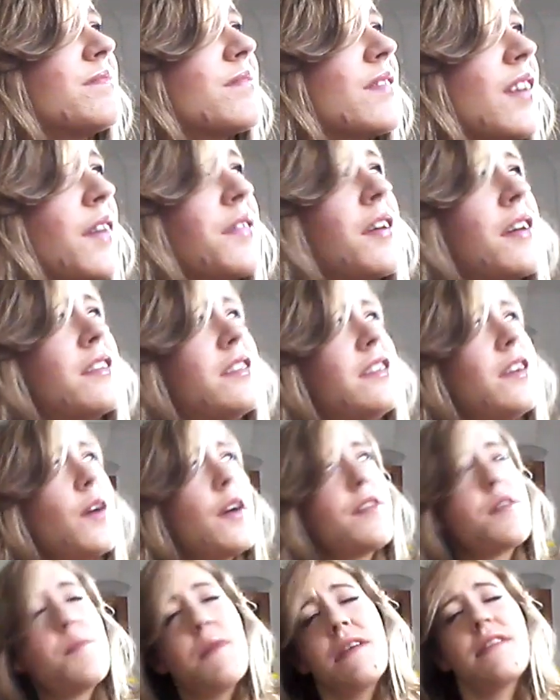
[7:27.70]
Sometimes you do
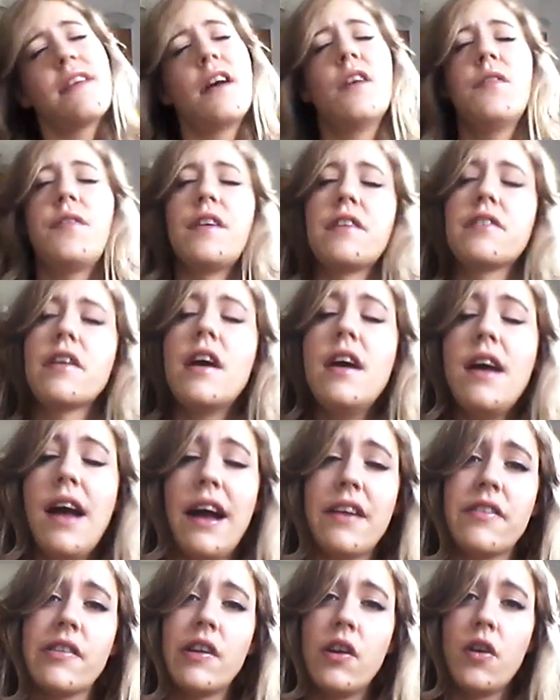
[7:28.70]
have to be selfish.
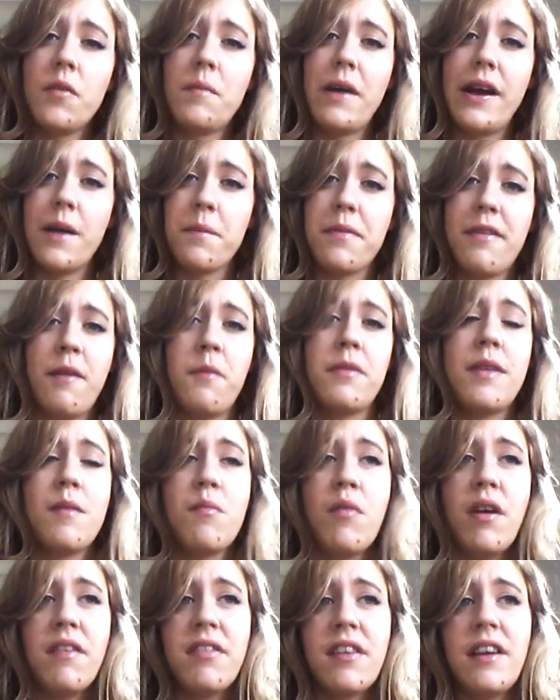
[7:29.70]
Actually, a lot of my upset with
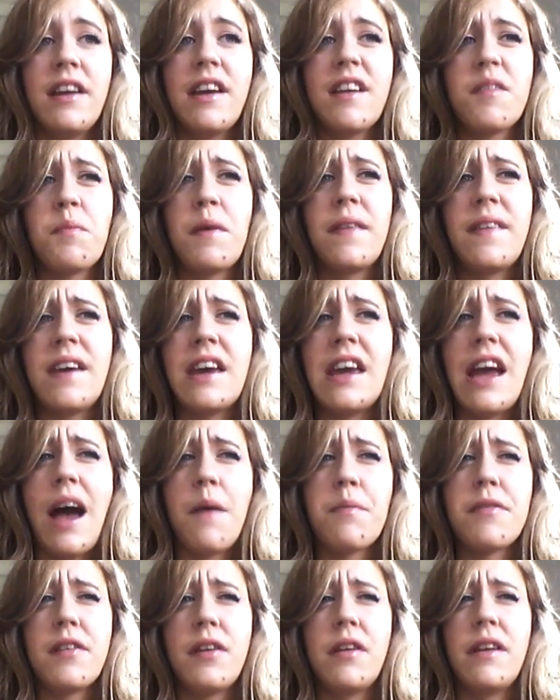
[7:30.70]
him recently has been that he
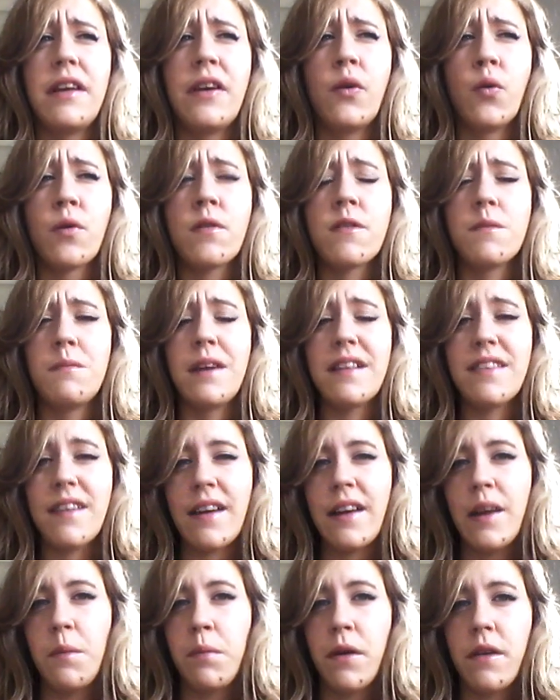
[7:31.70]
absolutely
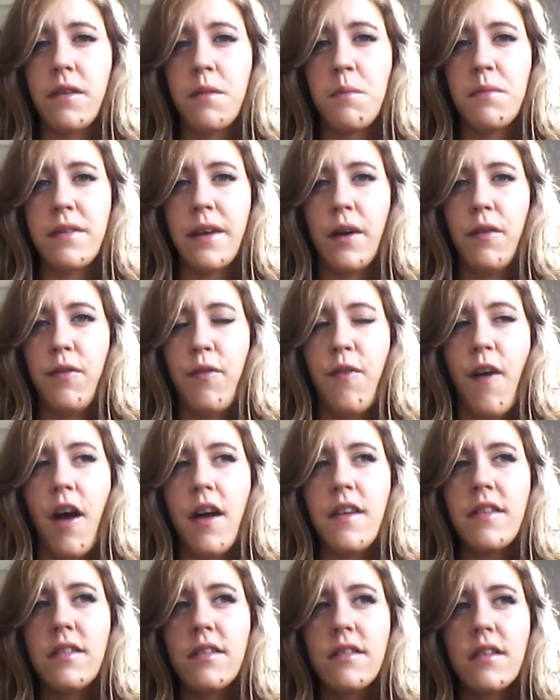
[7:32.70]
automatically puts himself
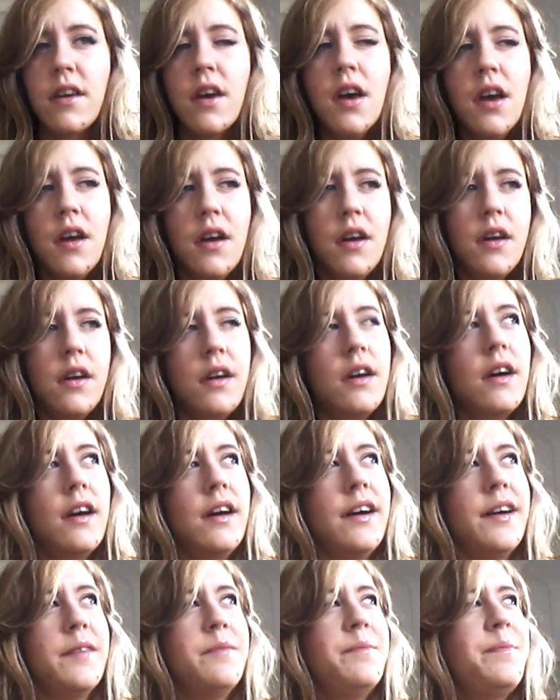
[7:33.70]
first.
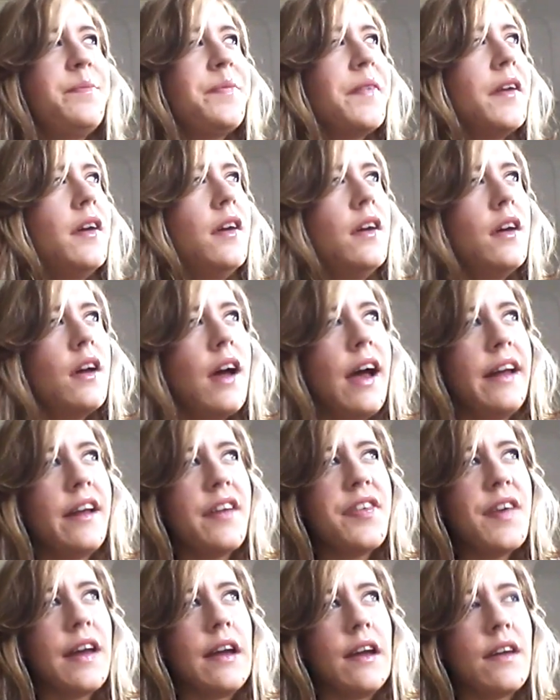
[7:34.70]
And
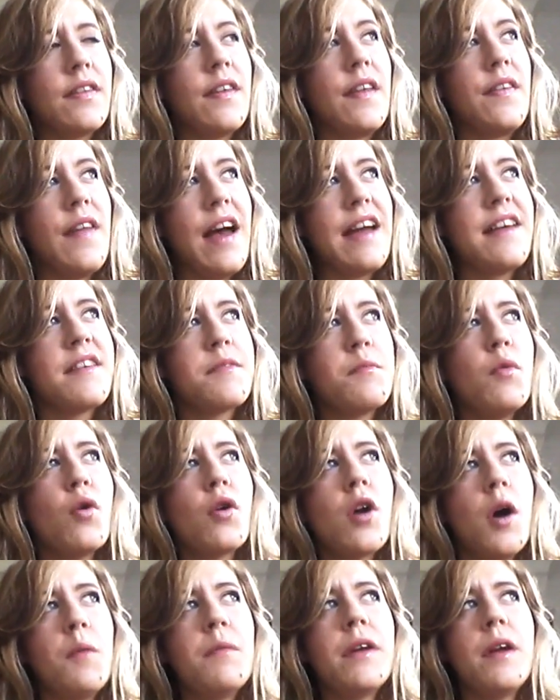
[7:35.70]
I think that is
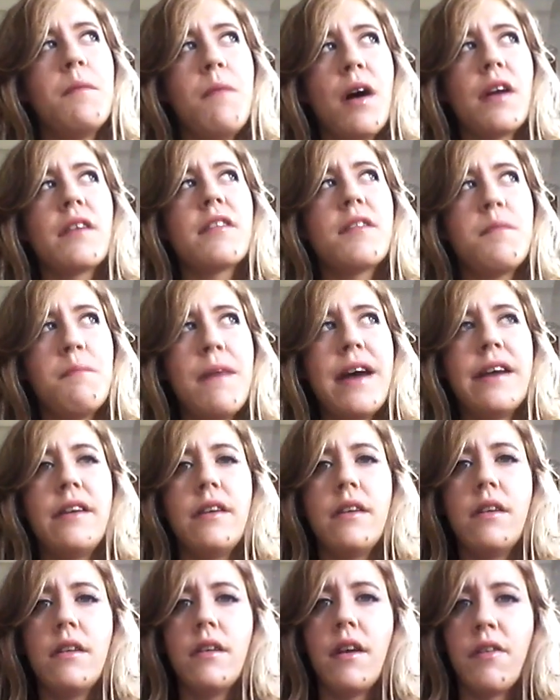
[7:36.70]
more common amongst
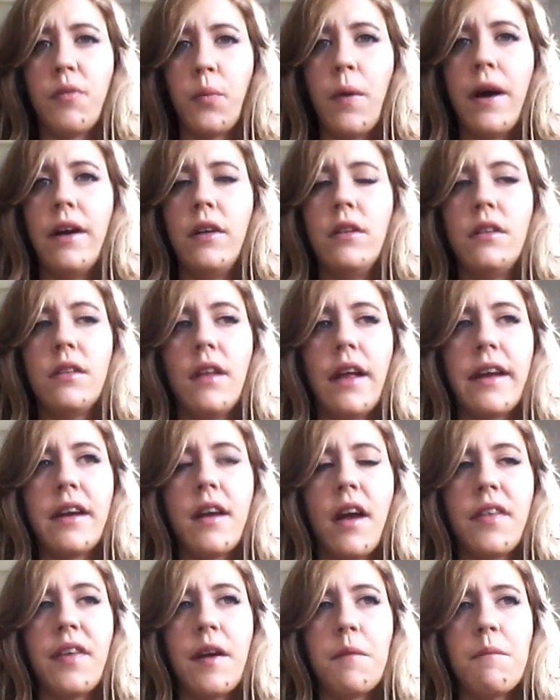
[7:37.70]
men as well.
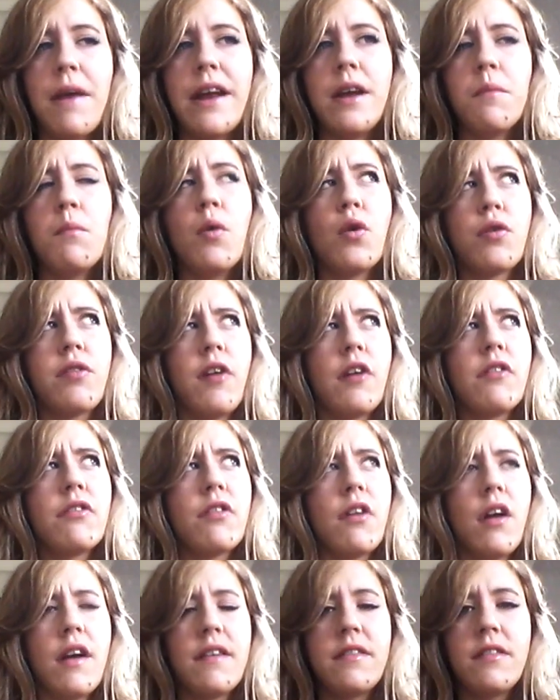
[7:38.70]
Like, I think men are more
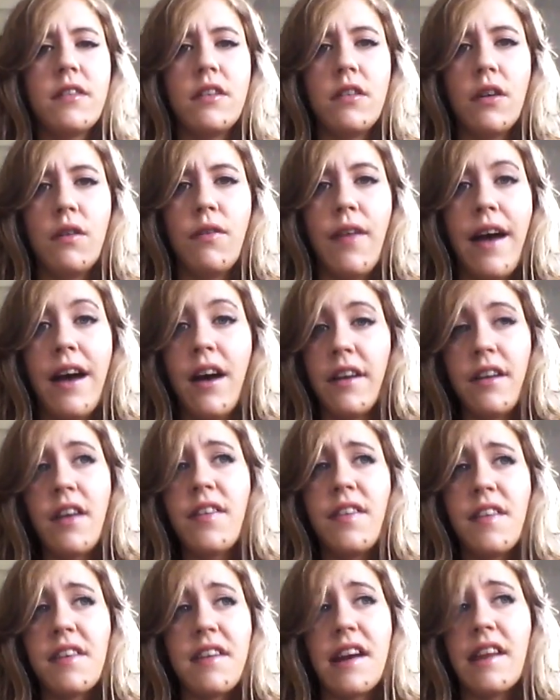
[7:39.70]
socialised to do that. I
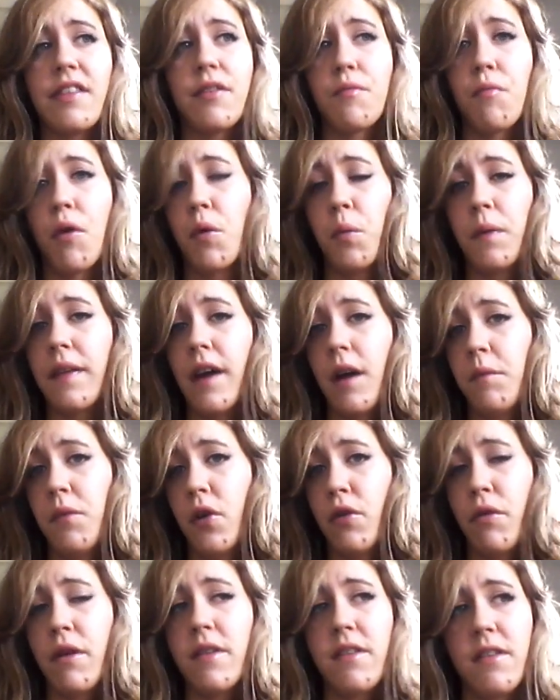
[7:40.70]
don't think there's anything wrong with that. I'm
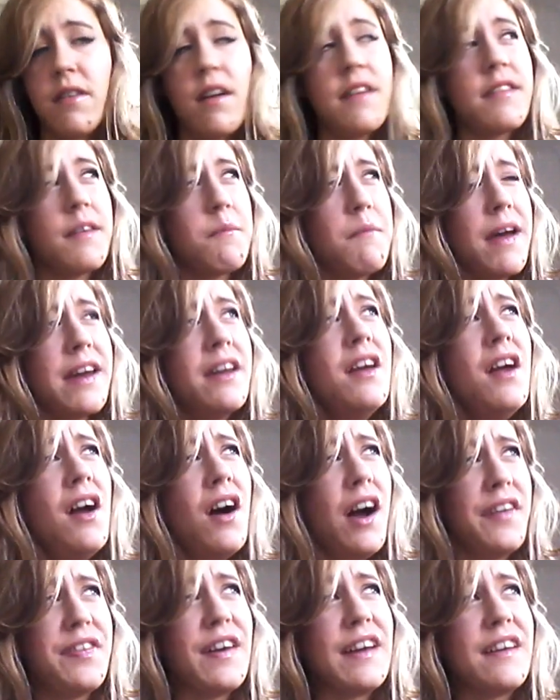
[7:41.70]
not criticising men.
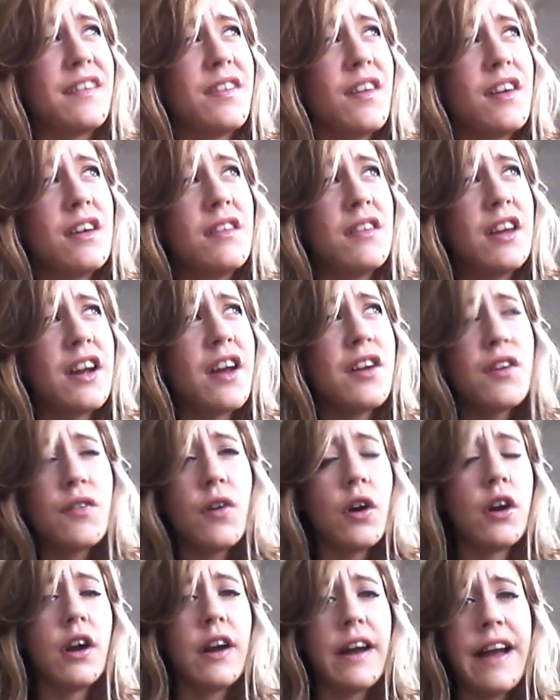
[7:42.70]
I think that, you know,
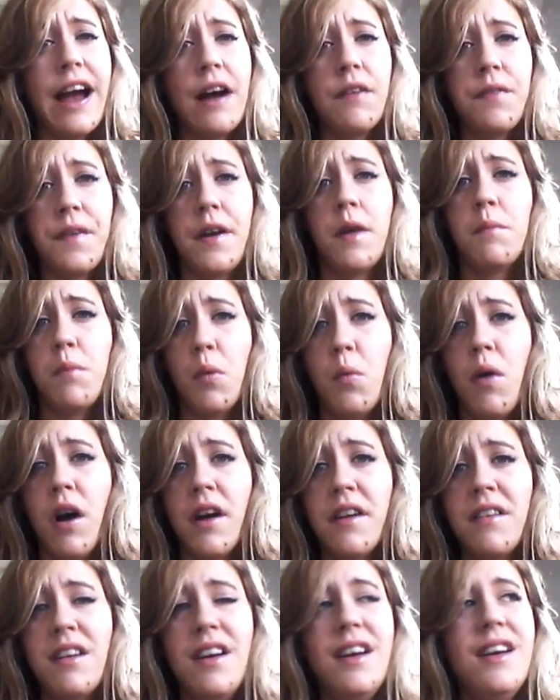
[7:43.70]
you've got to look out for number
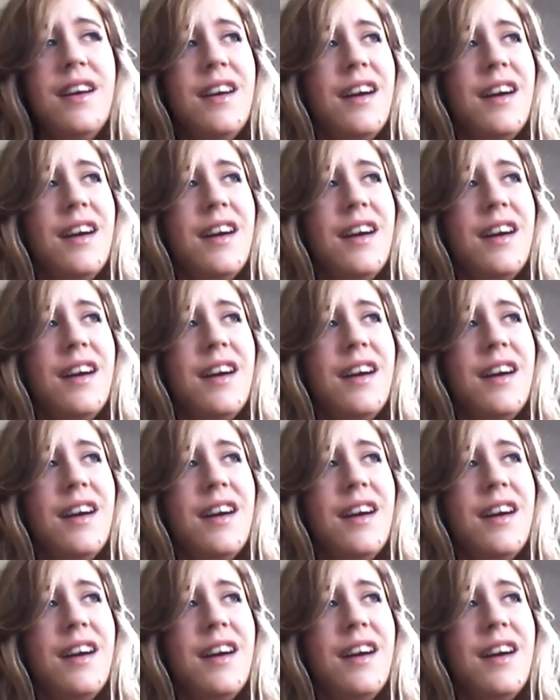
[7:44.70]
one.